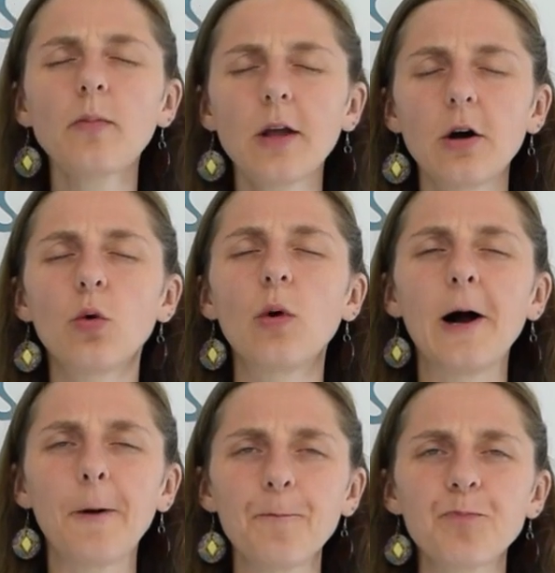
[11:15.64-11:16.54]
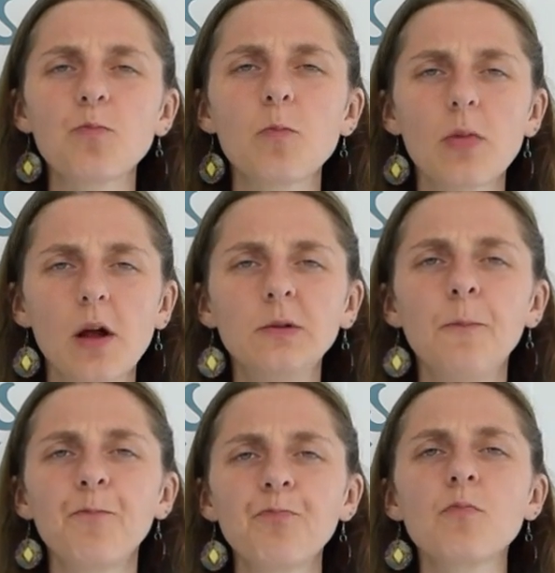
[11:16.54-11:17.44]
Oh wow,
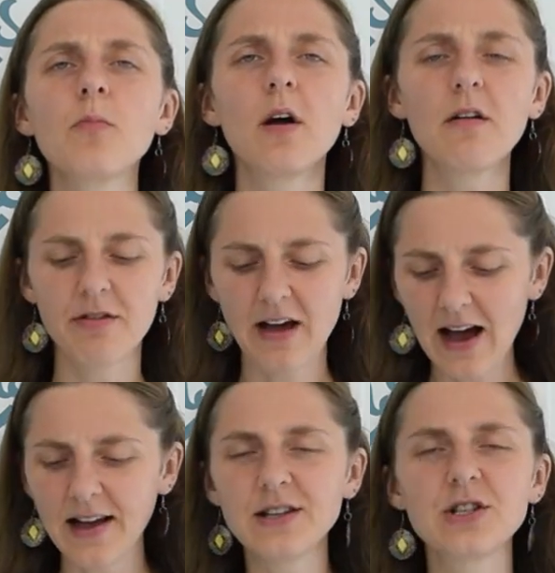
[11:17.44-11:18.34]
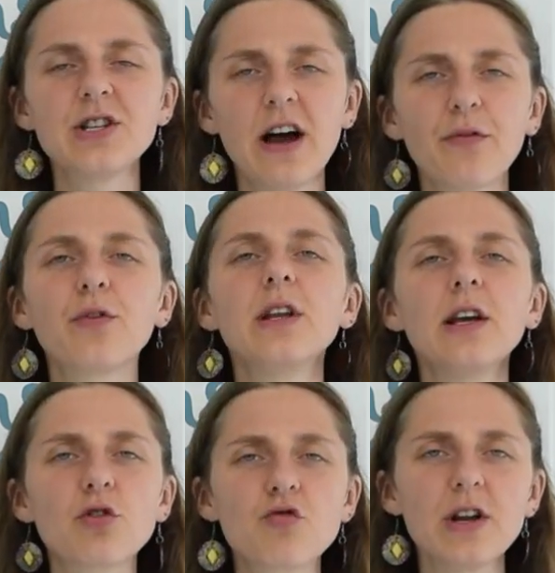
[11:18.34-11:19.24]
that is
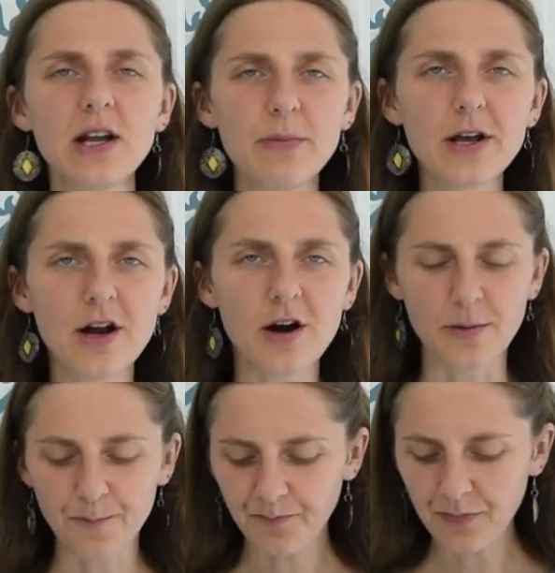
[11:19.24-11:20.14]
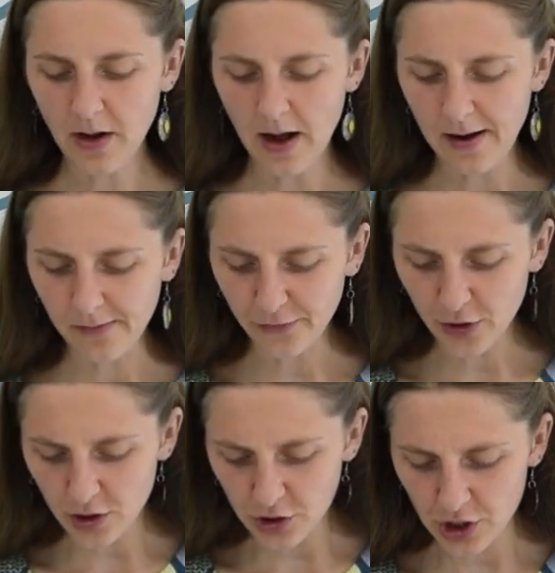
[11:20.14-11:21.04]
definitely creamier
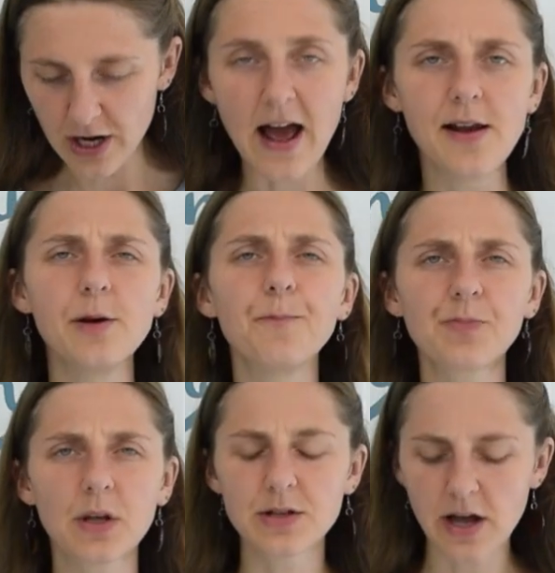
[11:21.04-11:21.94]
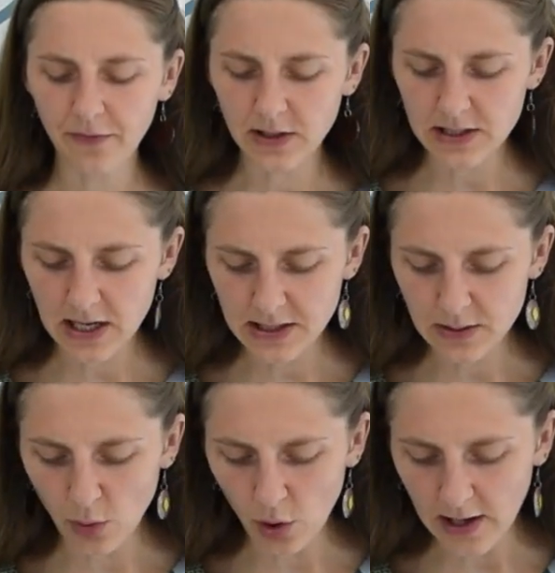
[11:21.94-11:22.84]
version, and it definitely
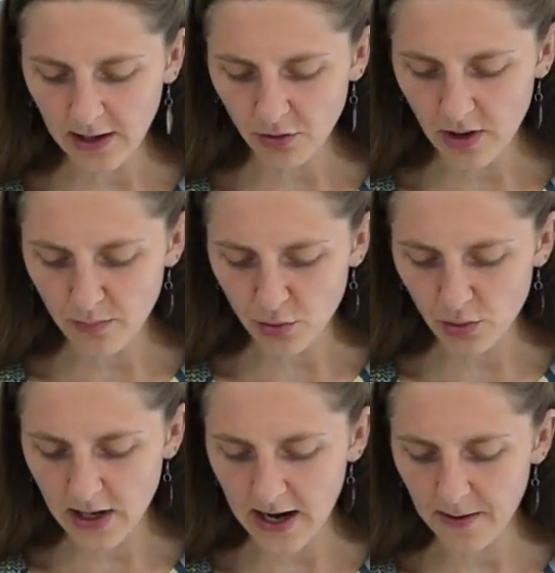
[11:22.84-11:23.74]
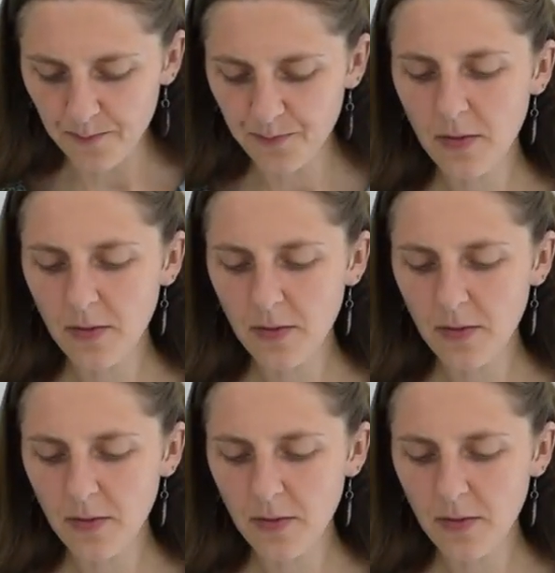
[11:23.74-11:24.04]
tastes more like creme brulee.